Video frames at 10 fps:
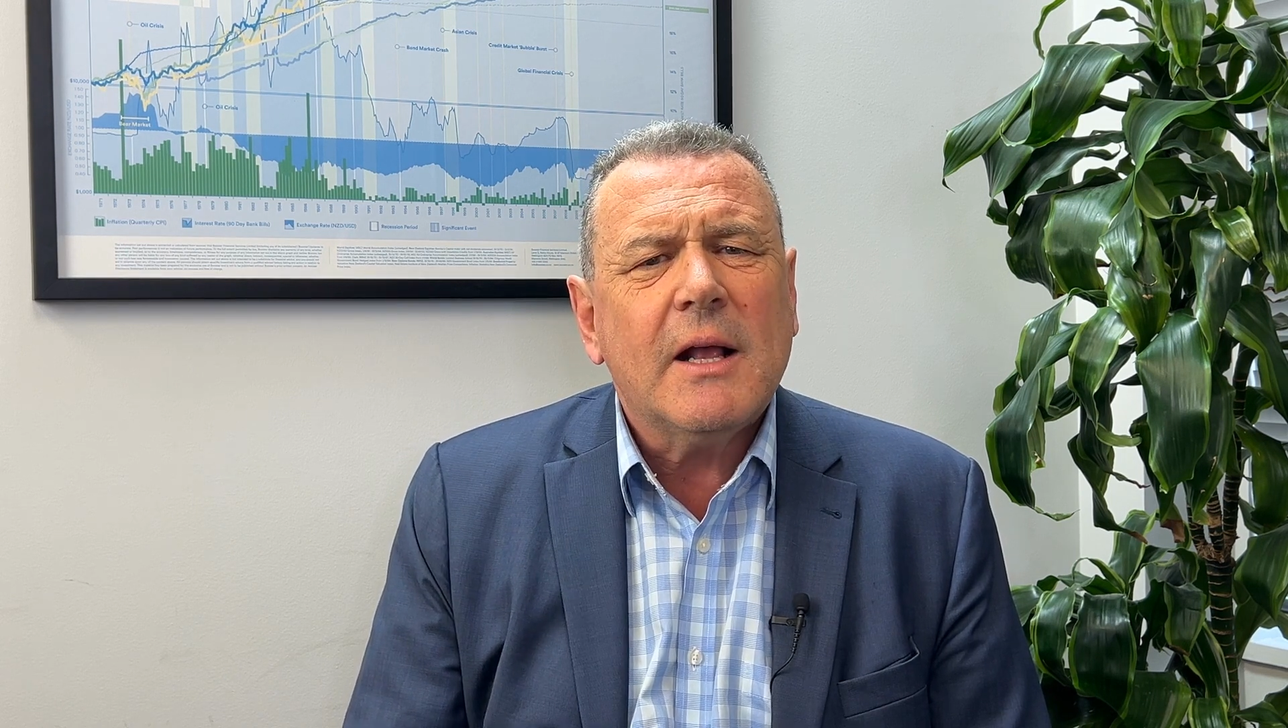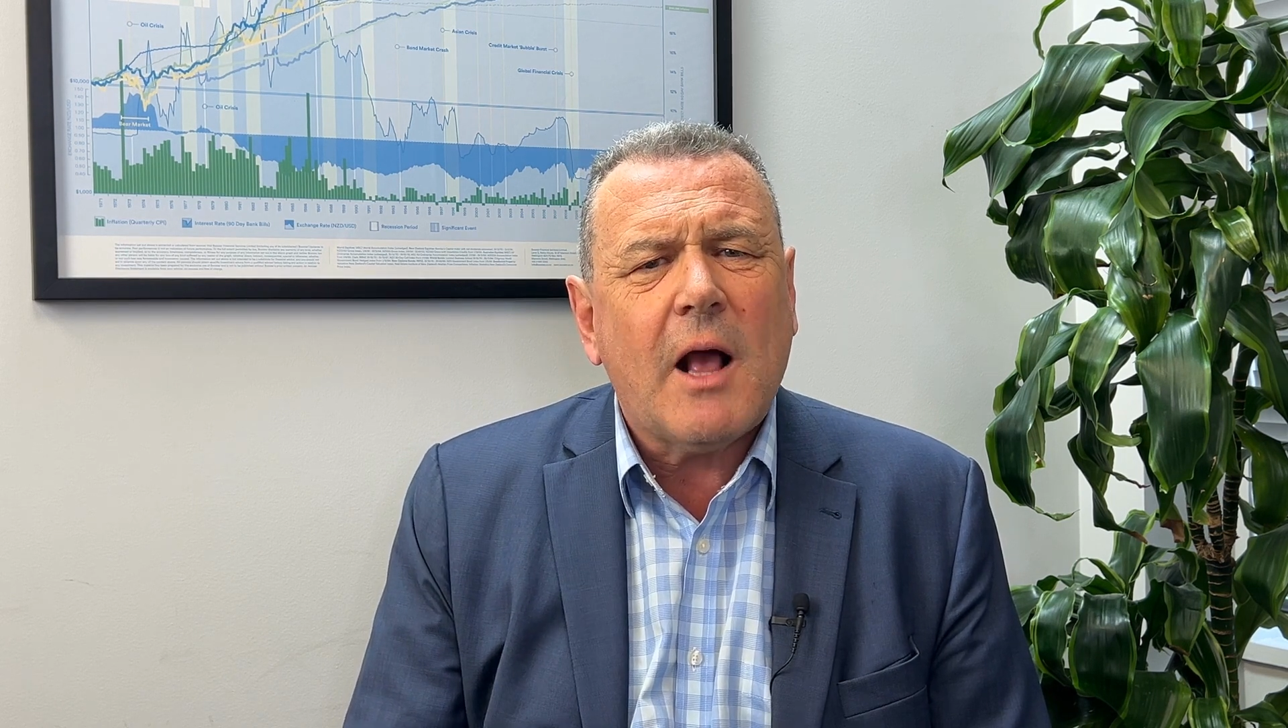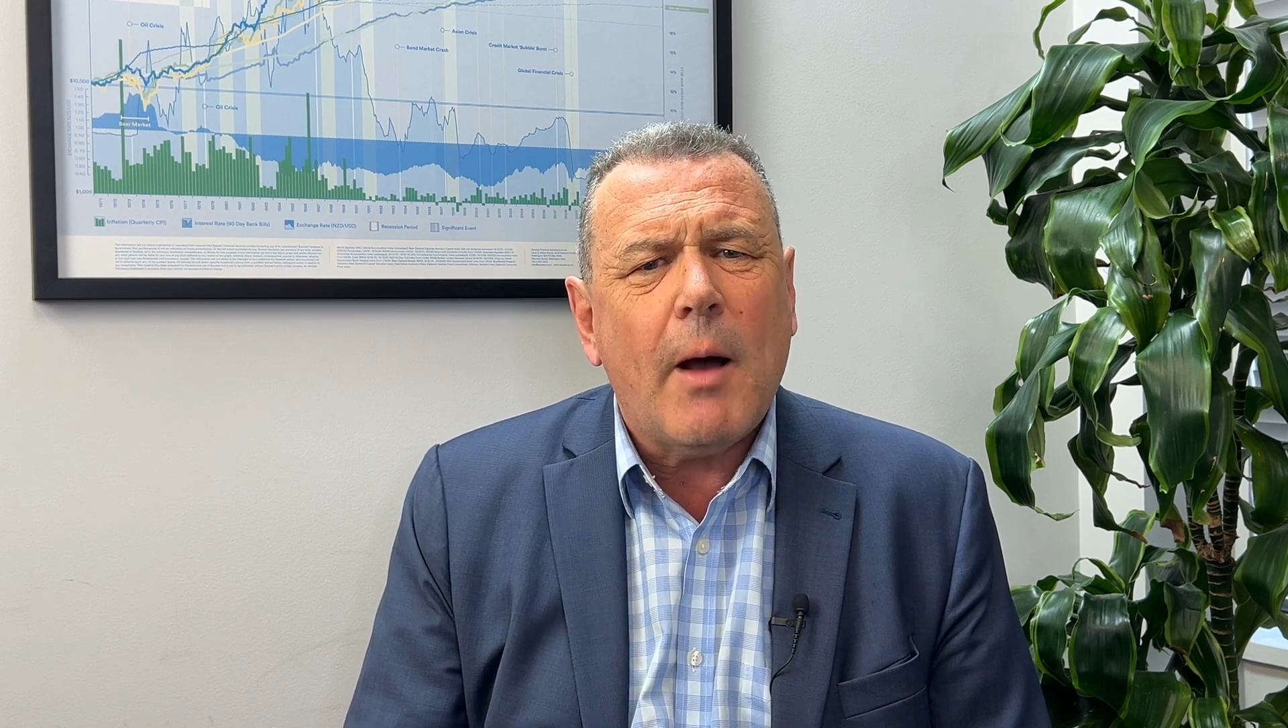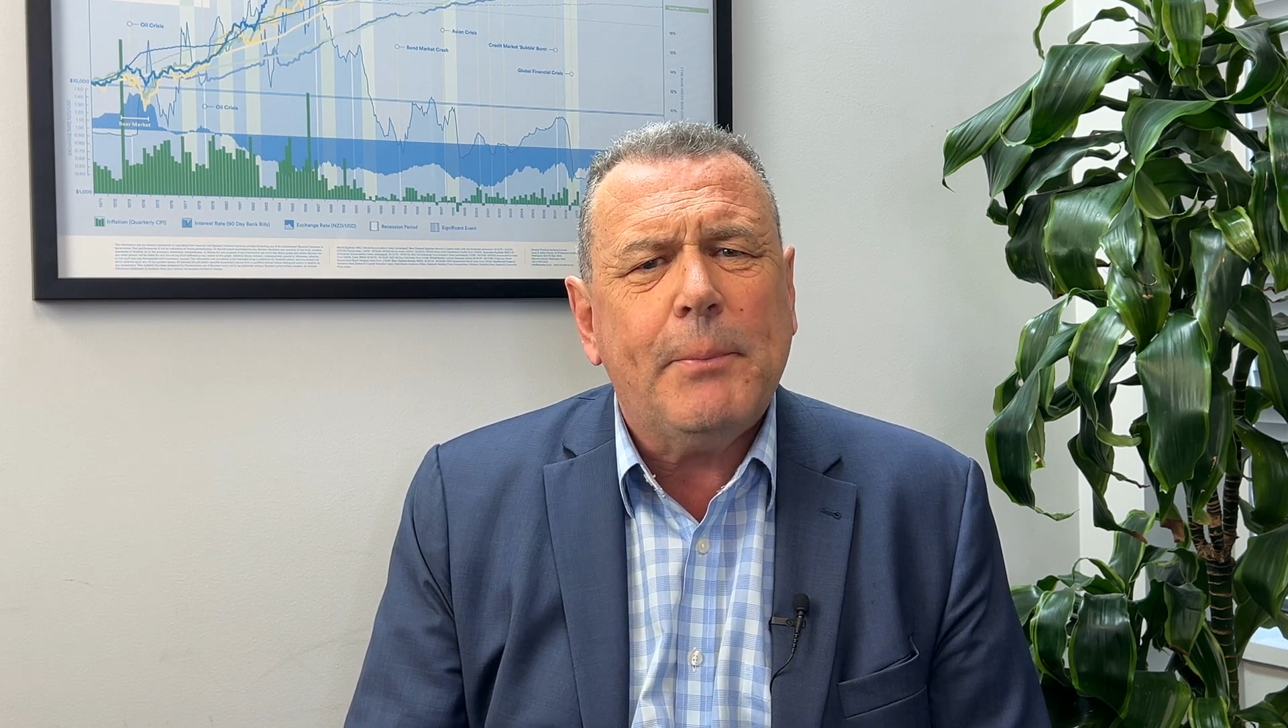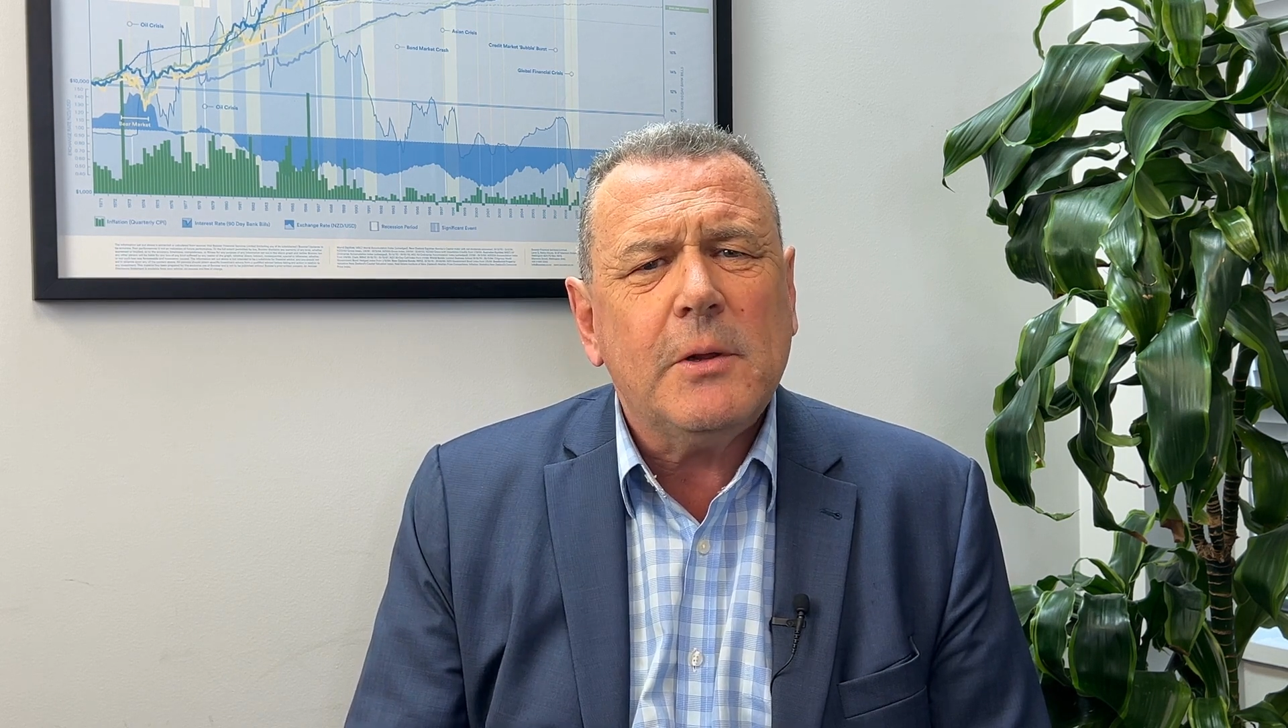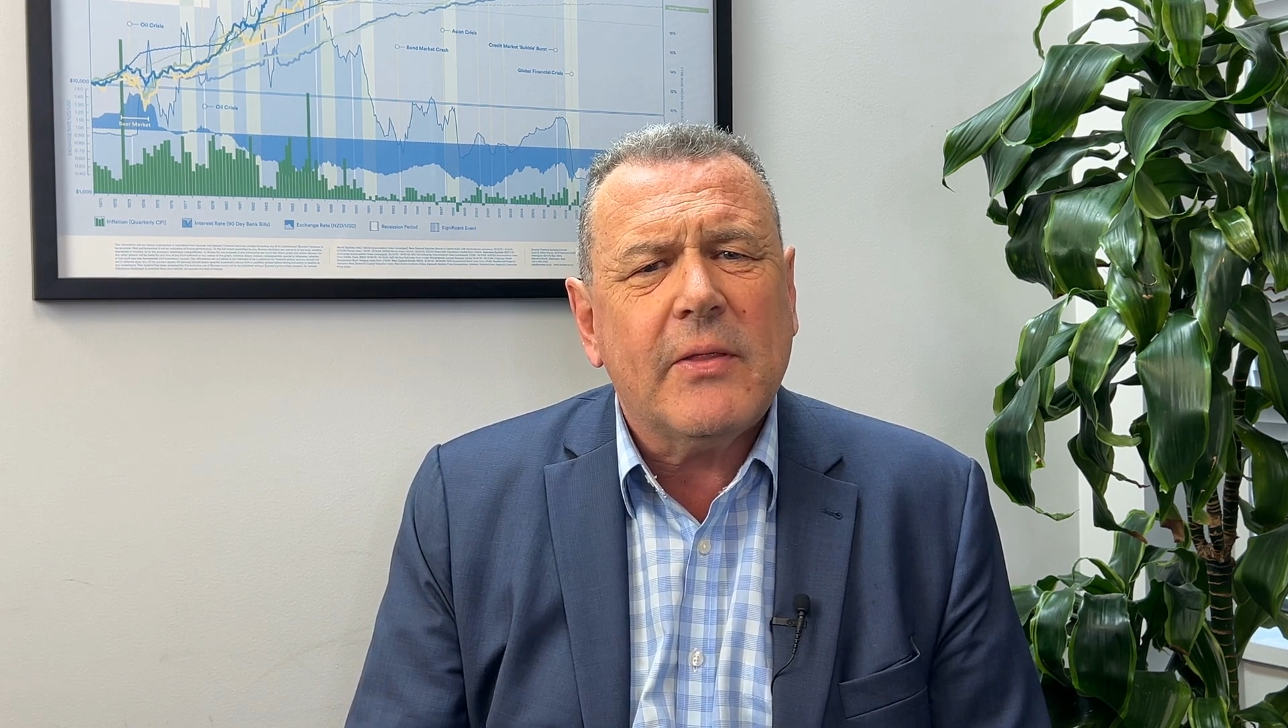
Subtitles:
couple